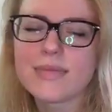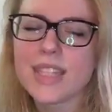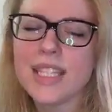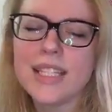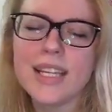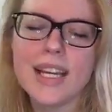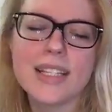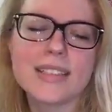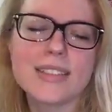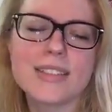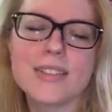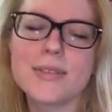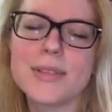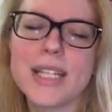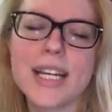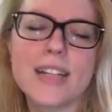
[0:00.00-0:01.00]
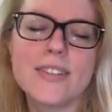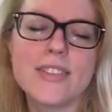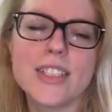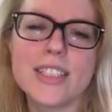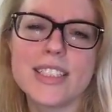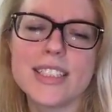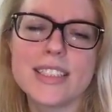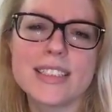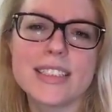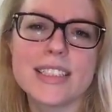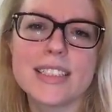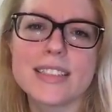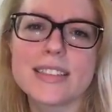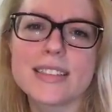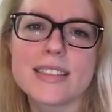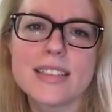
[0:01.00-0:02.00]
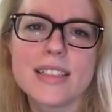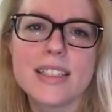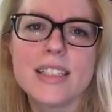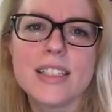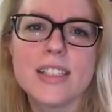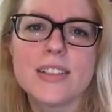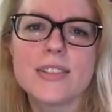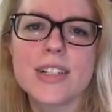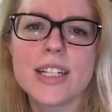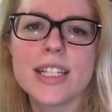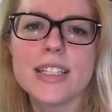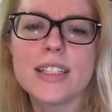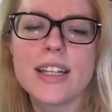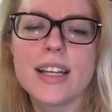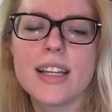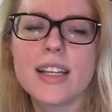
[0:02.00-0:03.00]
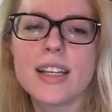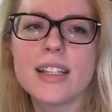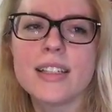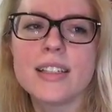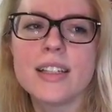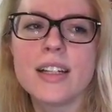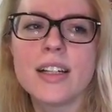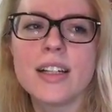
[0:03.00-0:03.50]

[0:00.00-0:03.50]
yeah, so we have all of these things, right? And